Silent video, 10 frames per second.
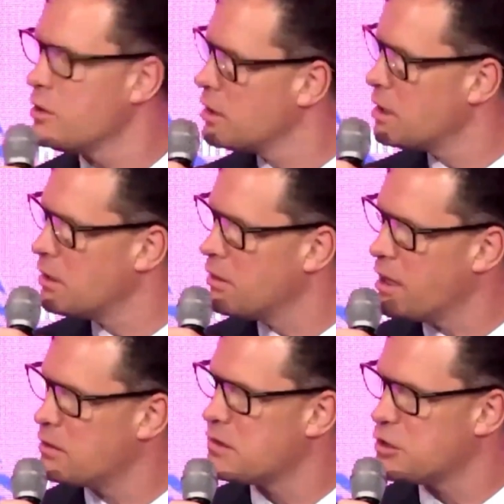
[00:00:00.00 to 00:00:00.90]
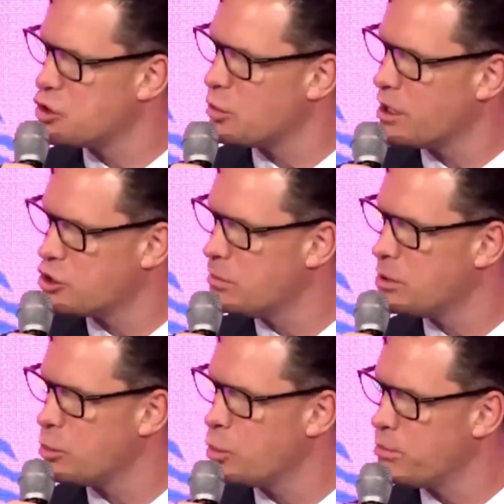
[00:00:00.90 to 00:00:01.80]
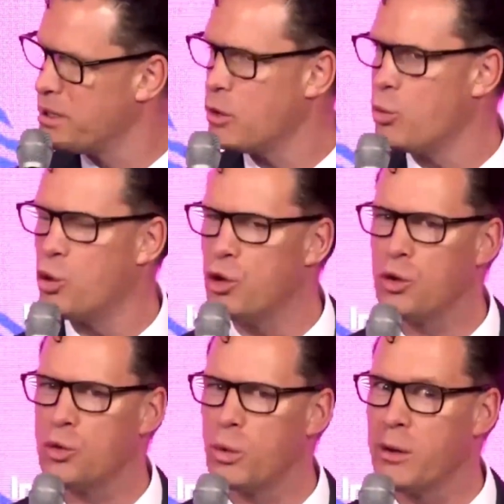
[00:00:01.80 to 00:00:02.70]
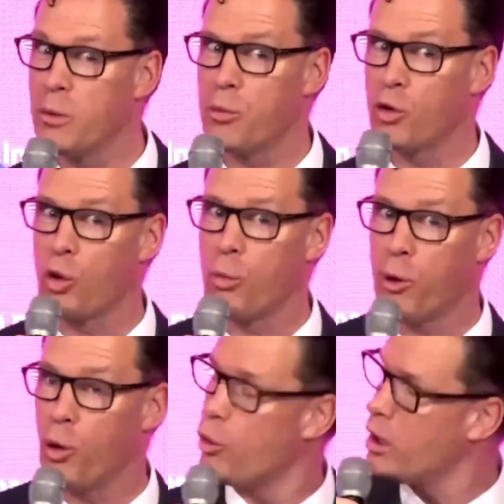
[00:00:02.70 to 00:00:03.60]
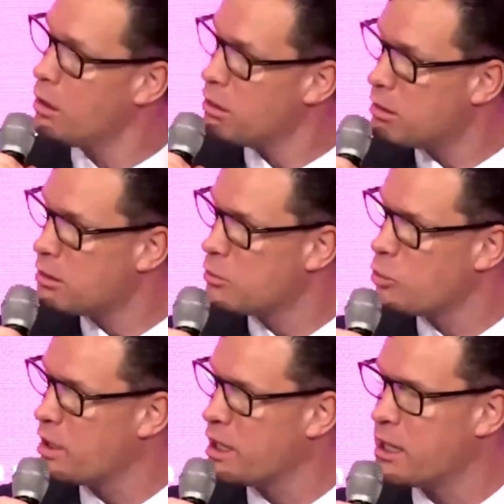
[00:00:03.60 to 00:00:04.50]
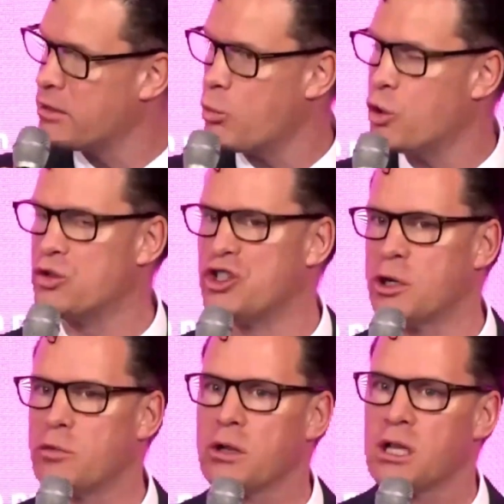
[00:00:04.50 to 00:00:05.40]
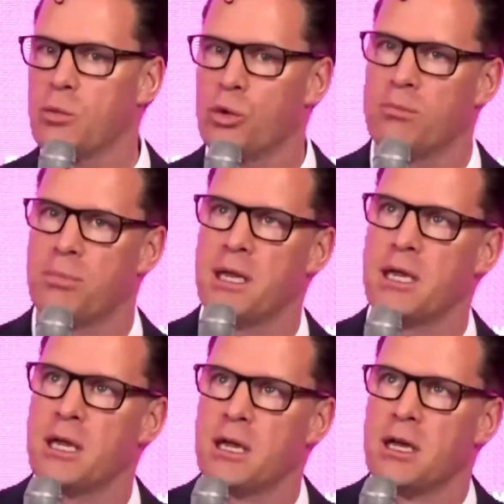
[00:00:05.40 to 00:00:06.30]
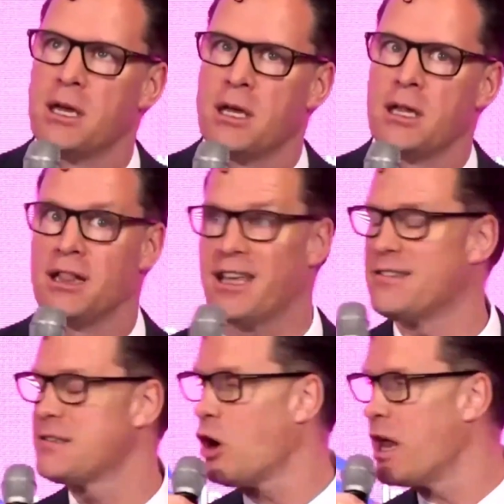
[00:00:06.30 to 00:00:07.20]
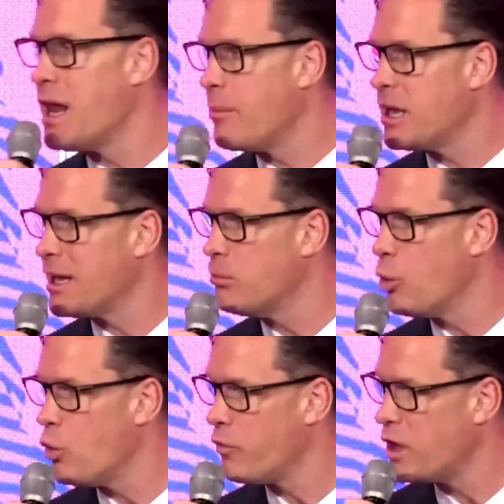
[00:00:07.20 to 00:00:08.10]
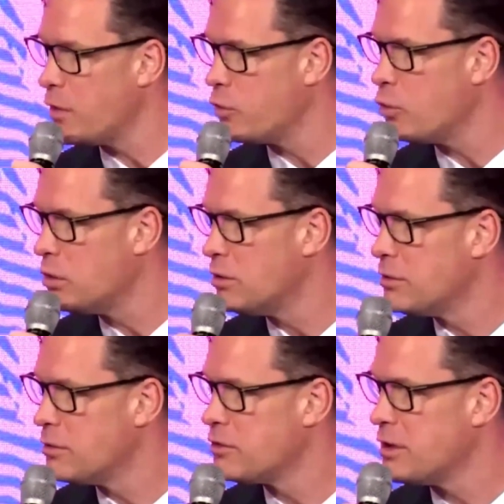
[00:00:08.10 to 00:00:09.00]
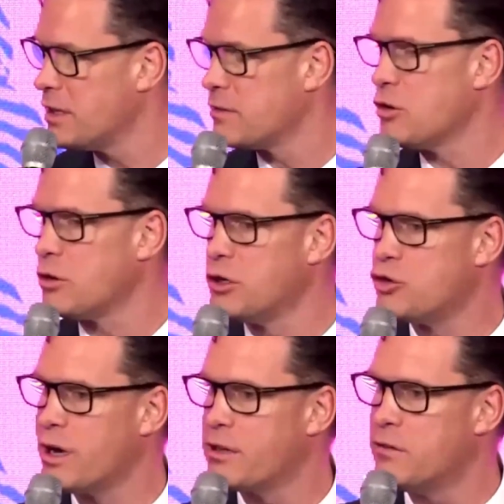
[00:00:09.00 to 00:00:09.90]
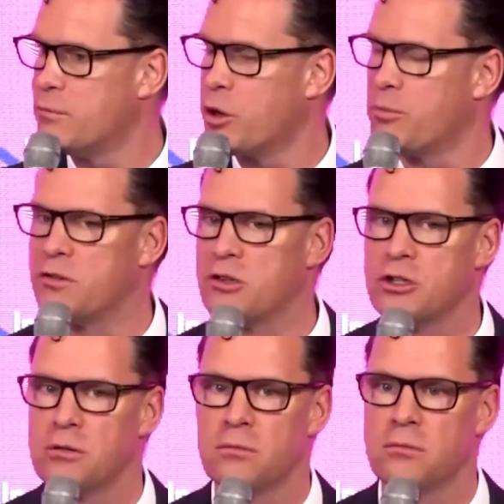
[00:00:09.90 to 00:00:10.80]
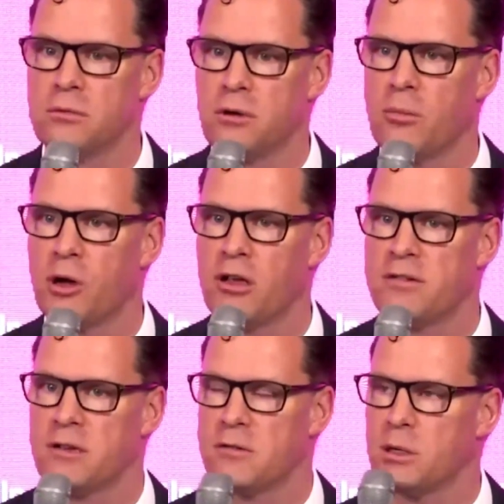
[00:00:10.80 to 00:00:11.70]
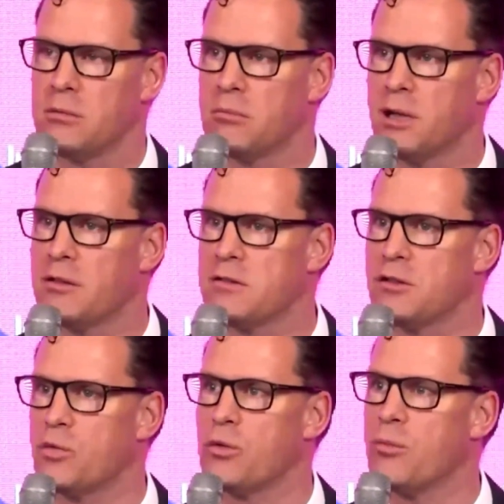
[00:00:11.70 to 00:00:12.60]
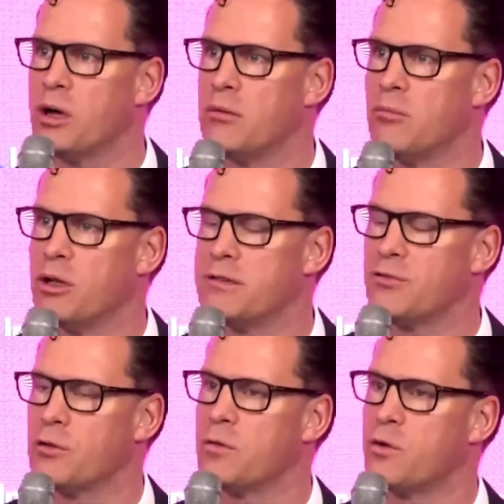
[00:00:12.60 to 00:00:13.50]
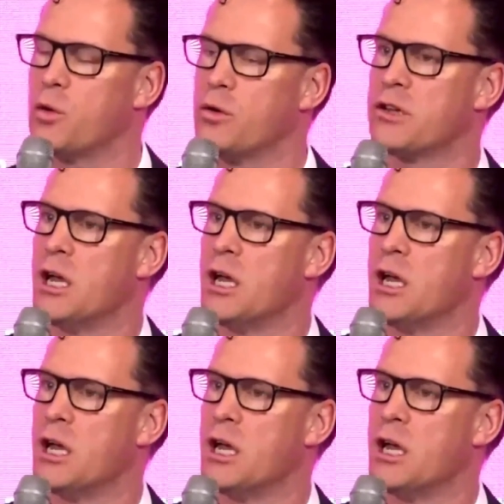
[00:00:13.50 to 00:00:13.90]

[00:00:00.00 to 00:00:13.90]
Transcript: in that situation, but it would be a world where we were all poorer, where the world generally would be less dynamic and more fearful. So that's not an attractive proposition on my assessment. Others in the room might differ, of course.